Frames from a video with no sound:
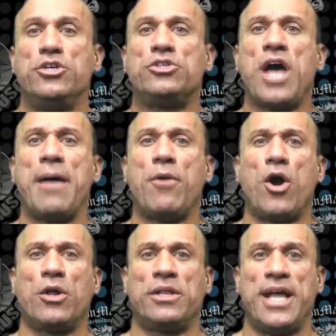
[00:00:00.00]
Two-time
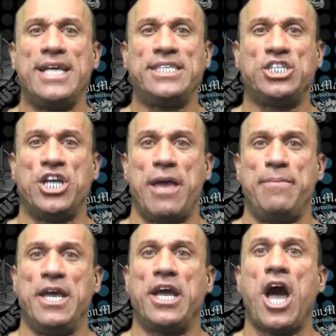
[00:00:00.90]
Arnold Classic
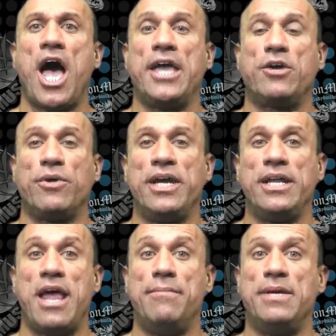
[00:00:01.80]
champion Kai Greene
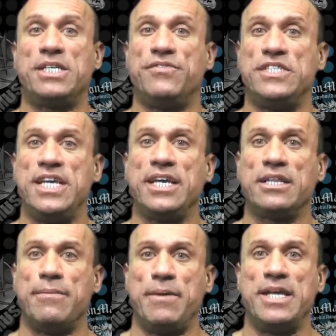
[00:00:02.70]
and Miss Physique
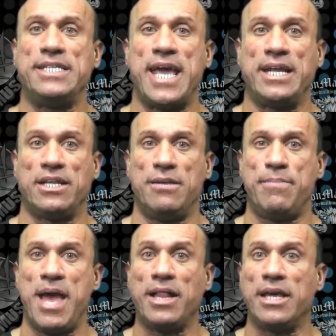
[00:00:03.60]
Olympia Dana Linn
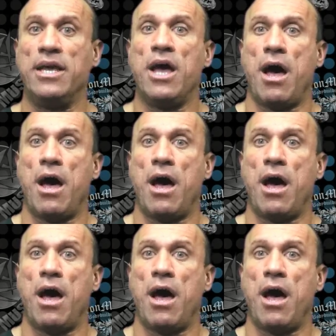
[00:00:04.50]
Bailey,